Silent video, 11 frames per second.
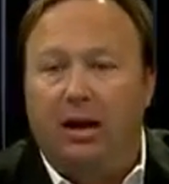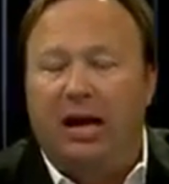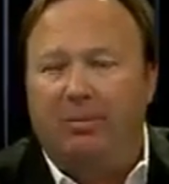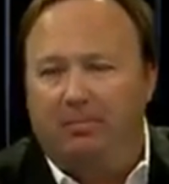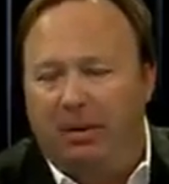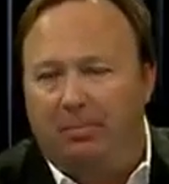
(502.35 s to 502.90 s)

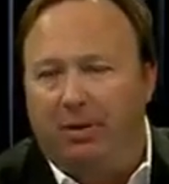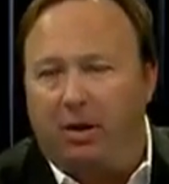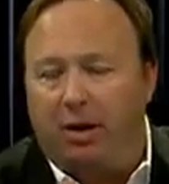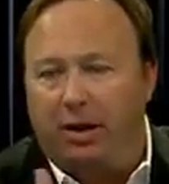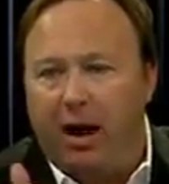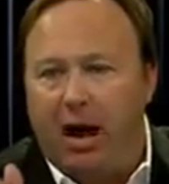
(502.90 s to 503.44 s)
But people had
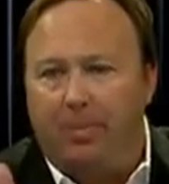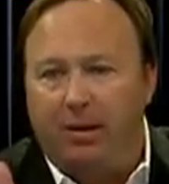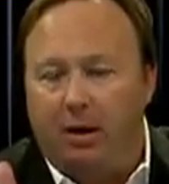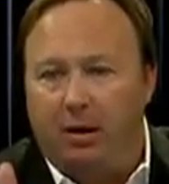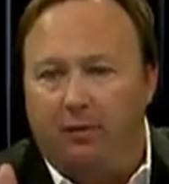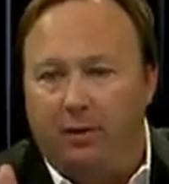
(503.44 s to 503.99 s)
already copied
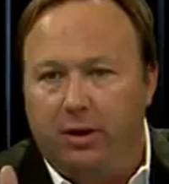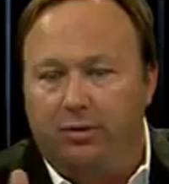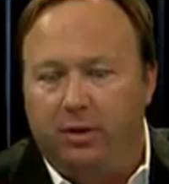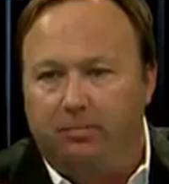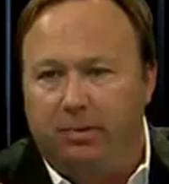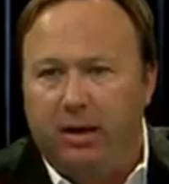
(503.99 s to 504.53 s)
it all over
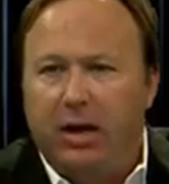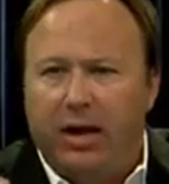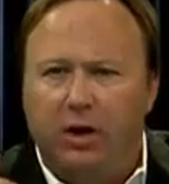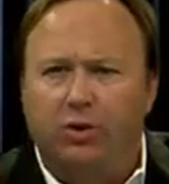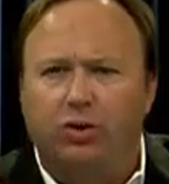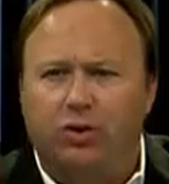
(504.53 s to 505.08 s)
YouTube. But
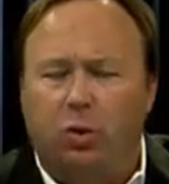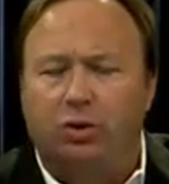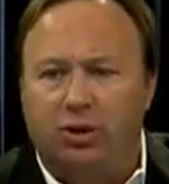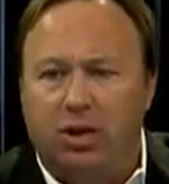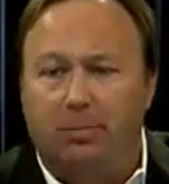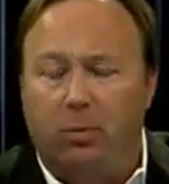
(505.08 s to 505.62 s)
here's a
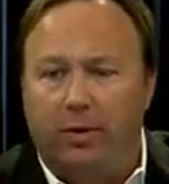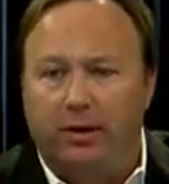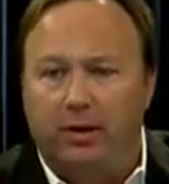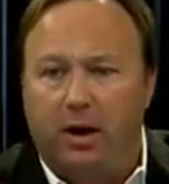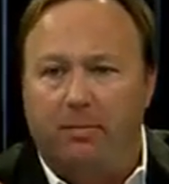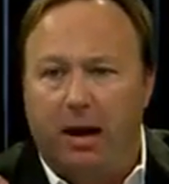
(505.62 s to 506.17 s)
short snippet where
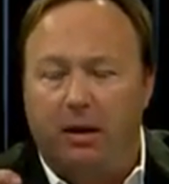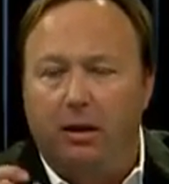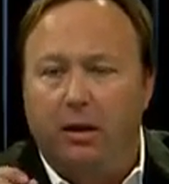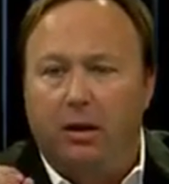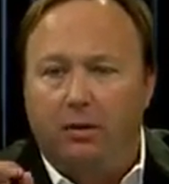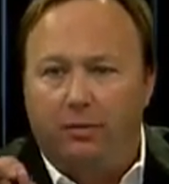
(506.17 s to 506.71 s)
they talk
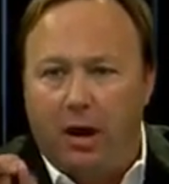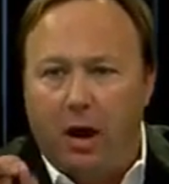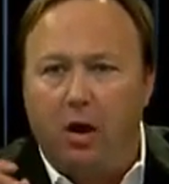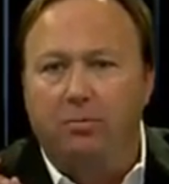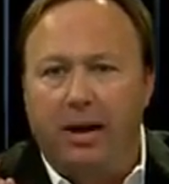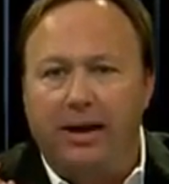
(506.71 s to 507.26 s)
about the
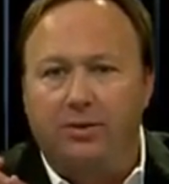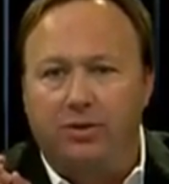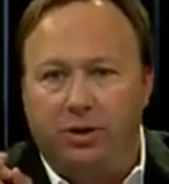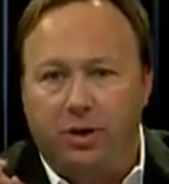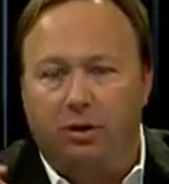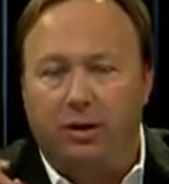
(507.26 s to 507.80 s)
Homeland
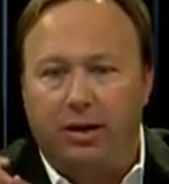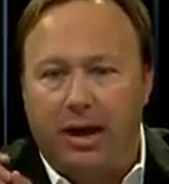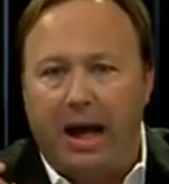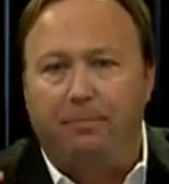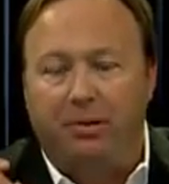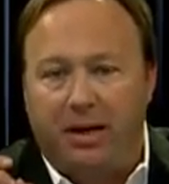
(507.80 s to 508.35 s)

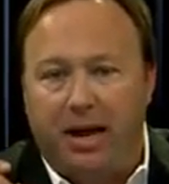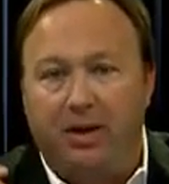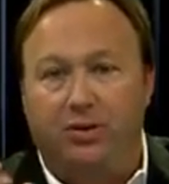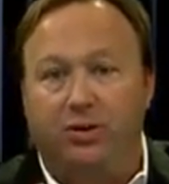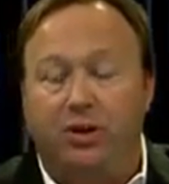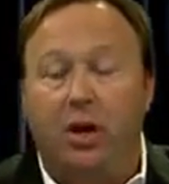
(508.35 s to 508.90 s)
Security
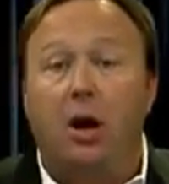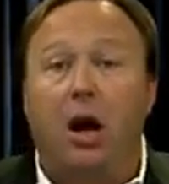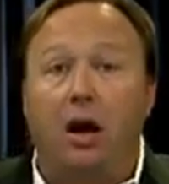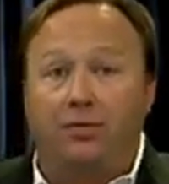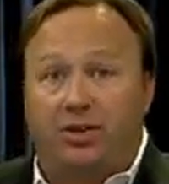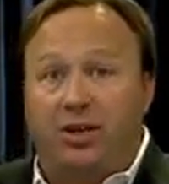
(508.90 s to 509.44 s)
applications
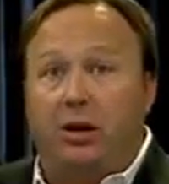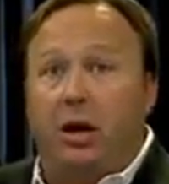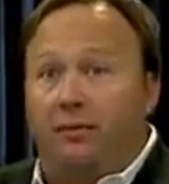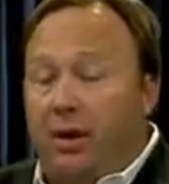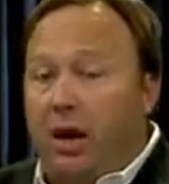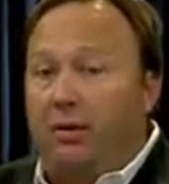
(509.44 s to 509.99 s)
of
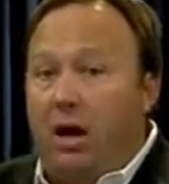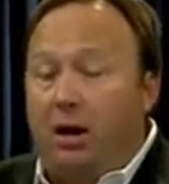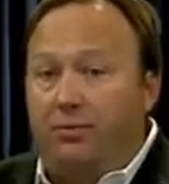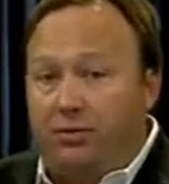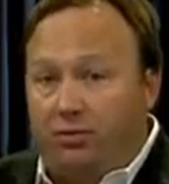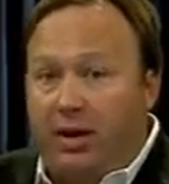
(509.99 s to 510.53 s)

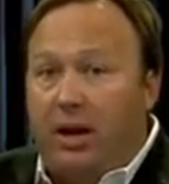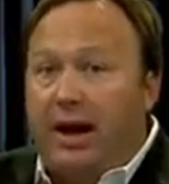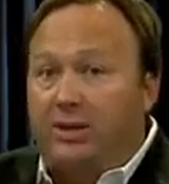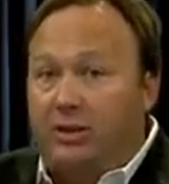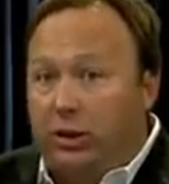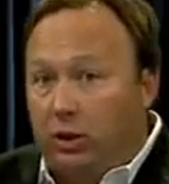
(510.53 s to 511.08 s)

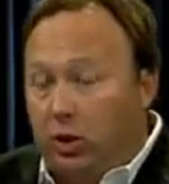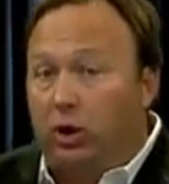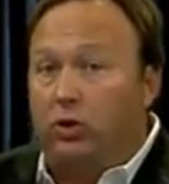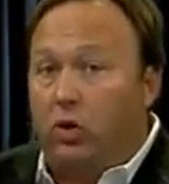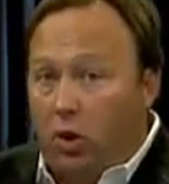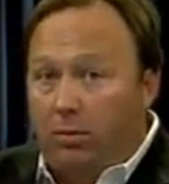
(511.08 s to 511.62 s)
streetlights that
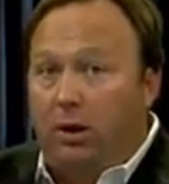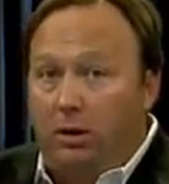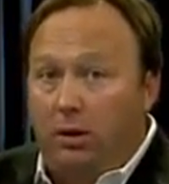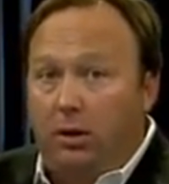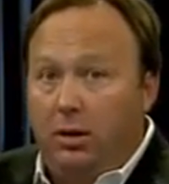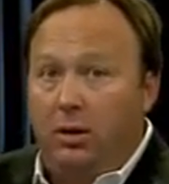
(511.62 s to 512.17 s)
look
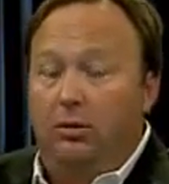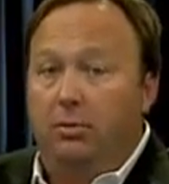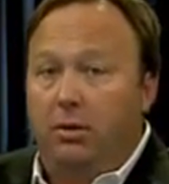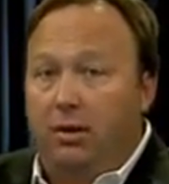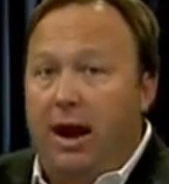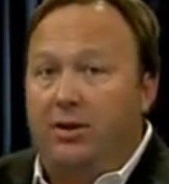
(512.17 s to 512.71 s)
normal,
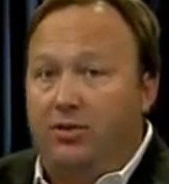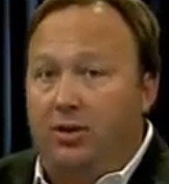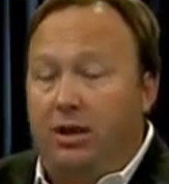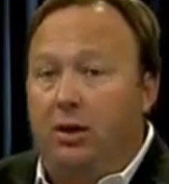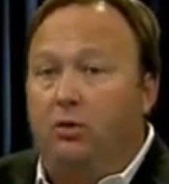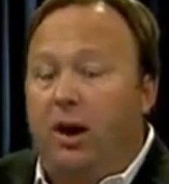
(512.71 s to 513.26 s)
but are
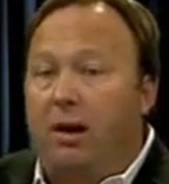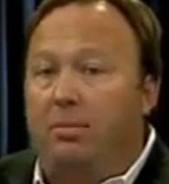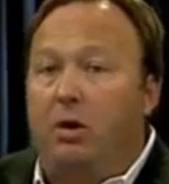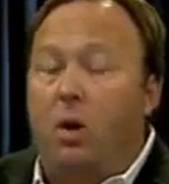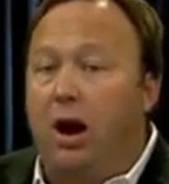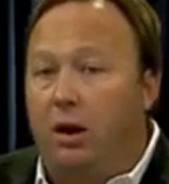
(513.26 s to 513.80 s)
actually
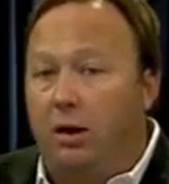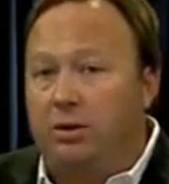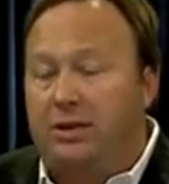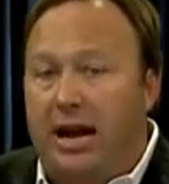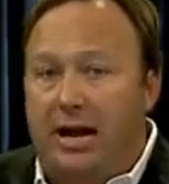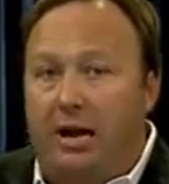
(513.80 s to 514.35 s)
grabbing
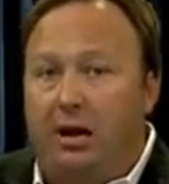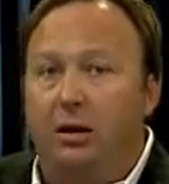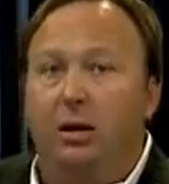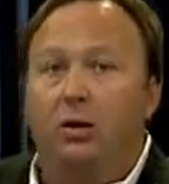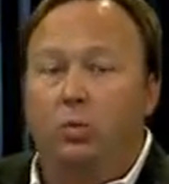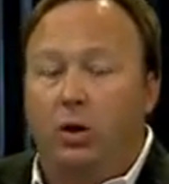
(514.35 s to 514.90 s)
wireless data,
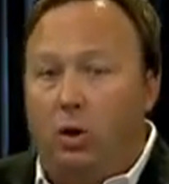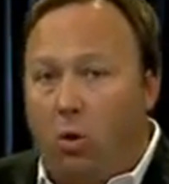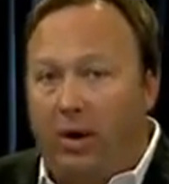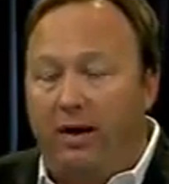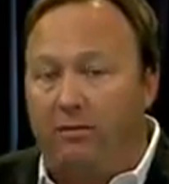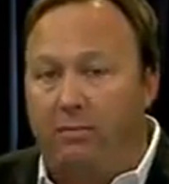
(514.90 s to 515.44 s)

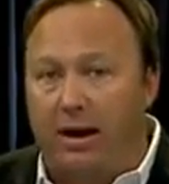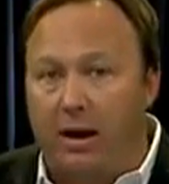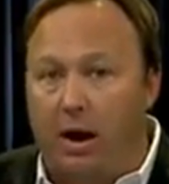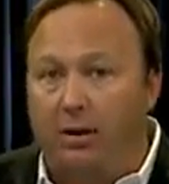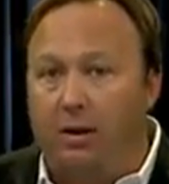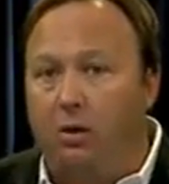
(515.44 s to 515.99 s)
recording everybody
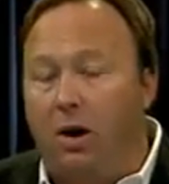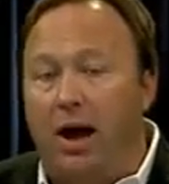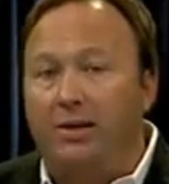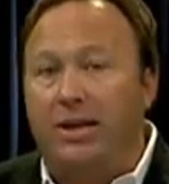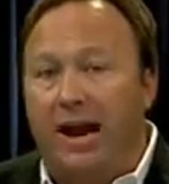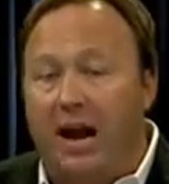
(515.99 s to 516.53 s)

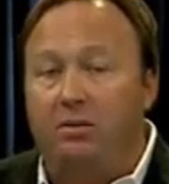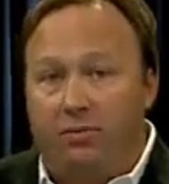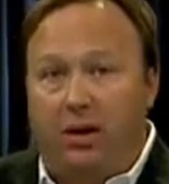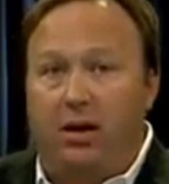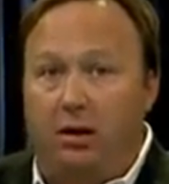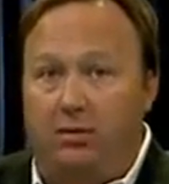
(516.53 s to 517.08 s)
audio-wise, and
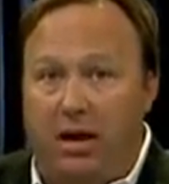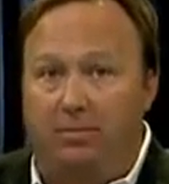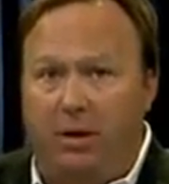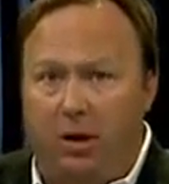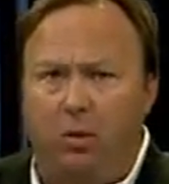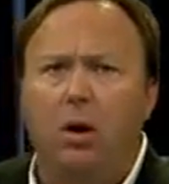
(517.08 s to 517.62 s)

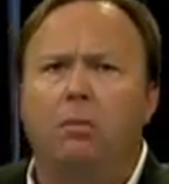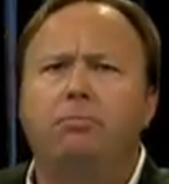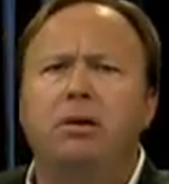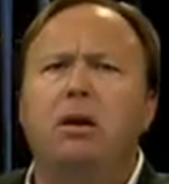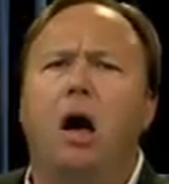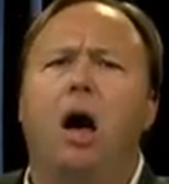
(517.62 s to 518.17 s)
videotaping you
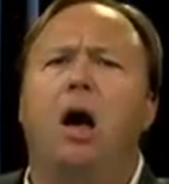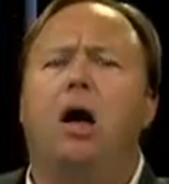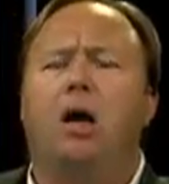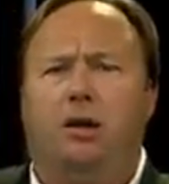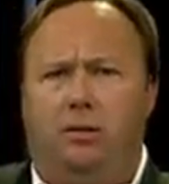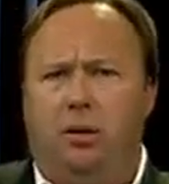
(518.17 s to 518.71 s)

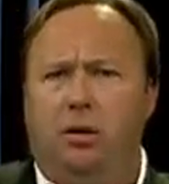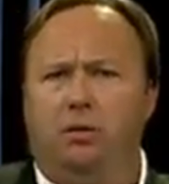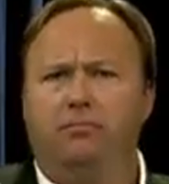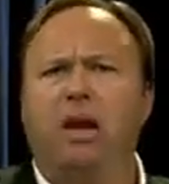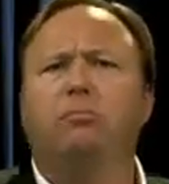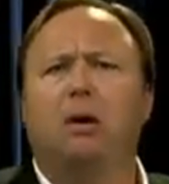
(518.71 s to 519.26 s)
beyond
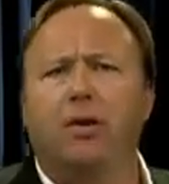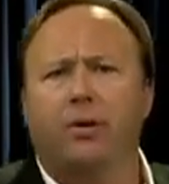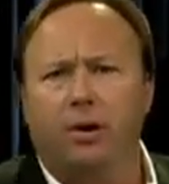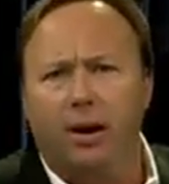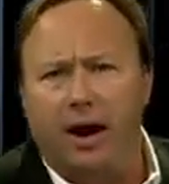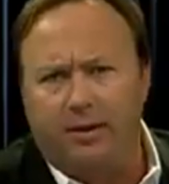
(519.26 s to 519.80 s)
Big
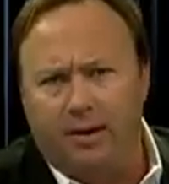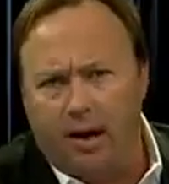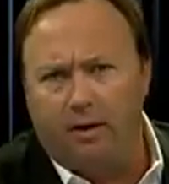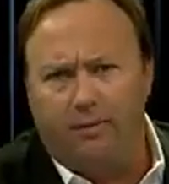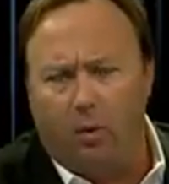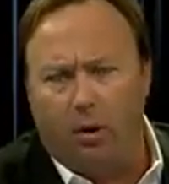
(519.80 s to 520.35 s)
Brother in
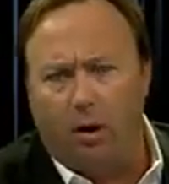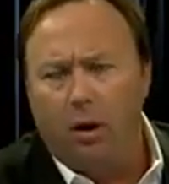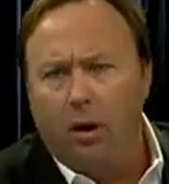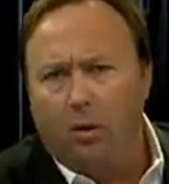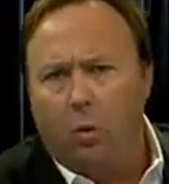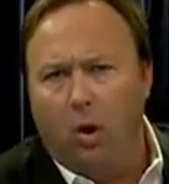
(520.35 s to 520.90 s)
1984.
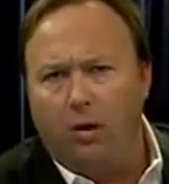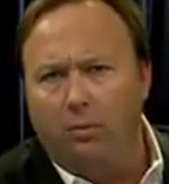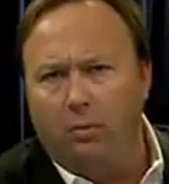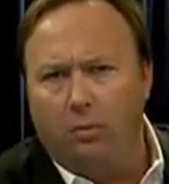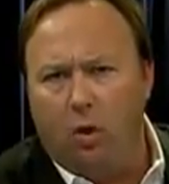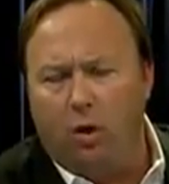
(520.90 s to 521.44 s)

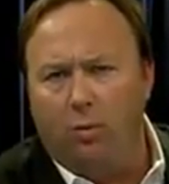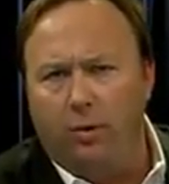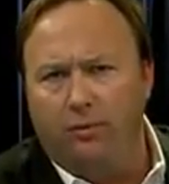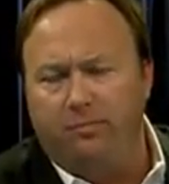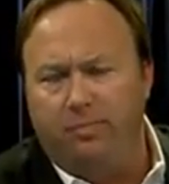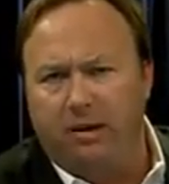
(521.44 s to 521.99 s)
What
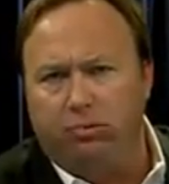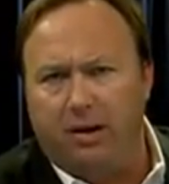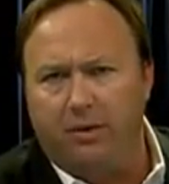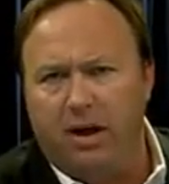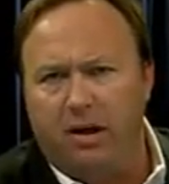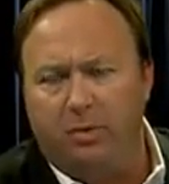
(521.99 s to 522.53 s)
would have Big
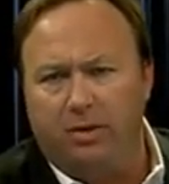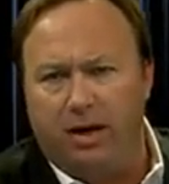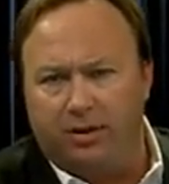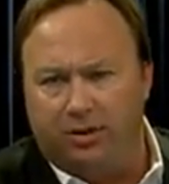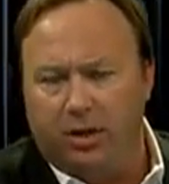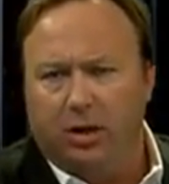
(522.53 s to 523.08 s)
Brother done with
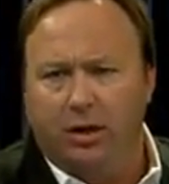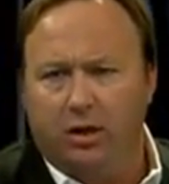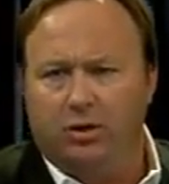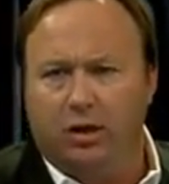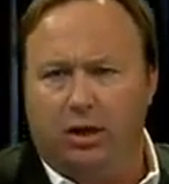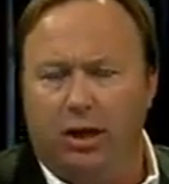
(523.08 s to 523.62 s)
this?
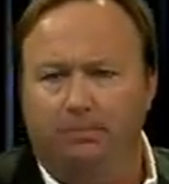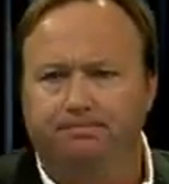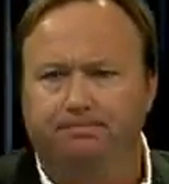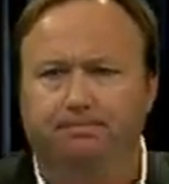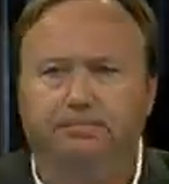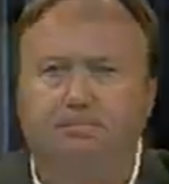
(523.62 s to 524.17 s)
Here's a clip.